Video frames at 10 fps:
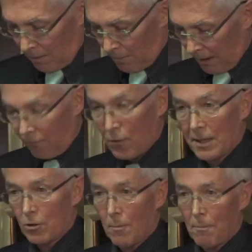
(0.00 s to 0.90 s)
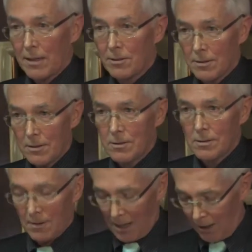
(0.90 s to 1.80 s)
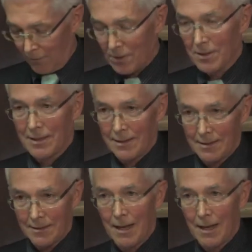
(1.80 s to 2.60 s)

by foreign competitors after the